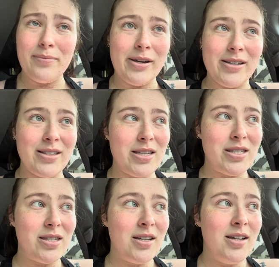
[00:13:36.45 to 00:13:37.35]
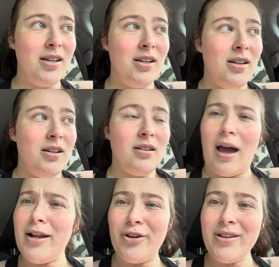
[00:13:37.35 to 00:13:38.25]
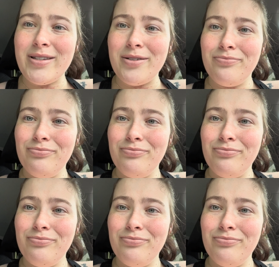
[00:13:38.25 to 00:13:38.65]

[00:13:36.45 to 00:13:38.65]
because it's kind of crazy.